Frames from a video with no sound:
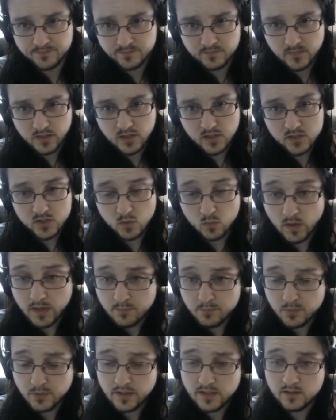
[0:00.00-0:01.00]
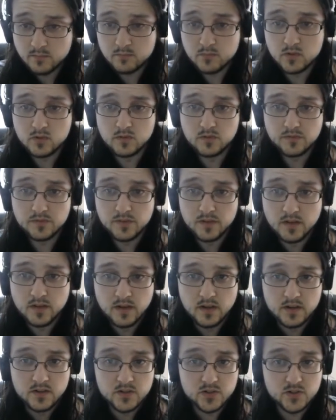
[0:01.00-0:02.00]
So white played a move
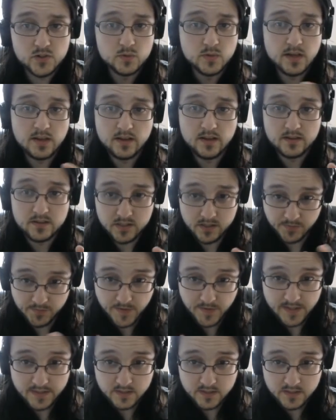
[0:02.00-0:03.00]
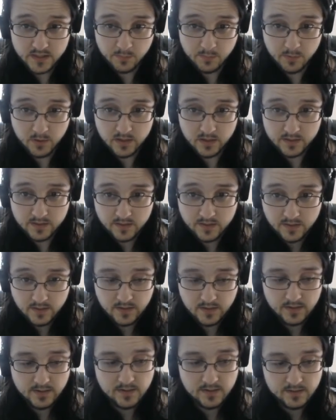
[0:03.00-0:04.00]
to defend the d-pawn
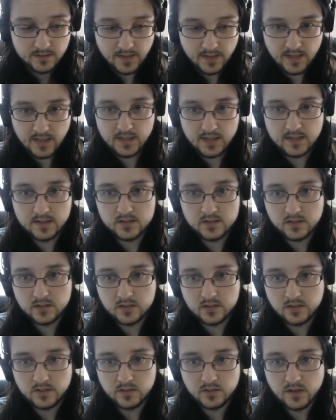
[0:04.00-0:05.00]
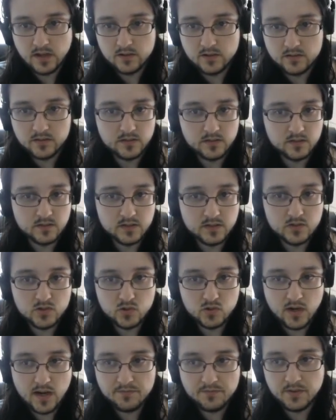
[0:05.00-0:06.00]
and clear out this
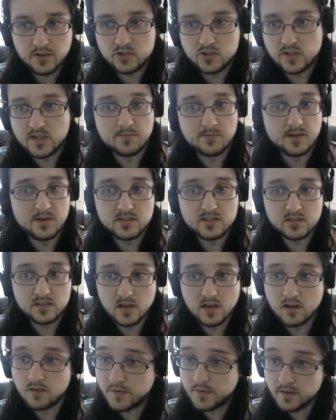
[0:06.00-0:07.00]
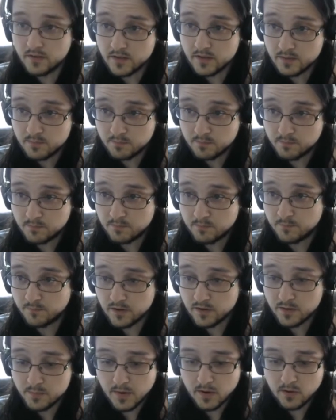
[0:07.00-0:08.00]
traffic jam. And it's a very,
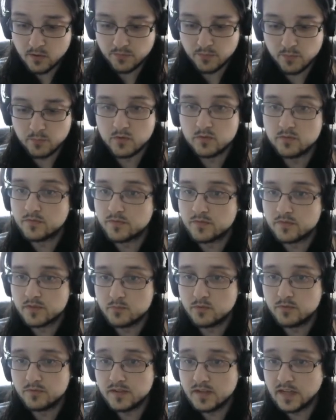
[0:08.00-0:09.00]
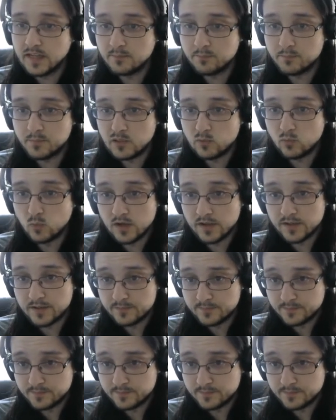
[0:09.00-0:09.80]
very powerful move. The move knight b1.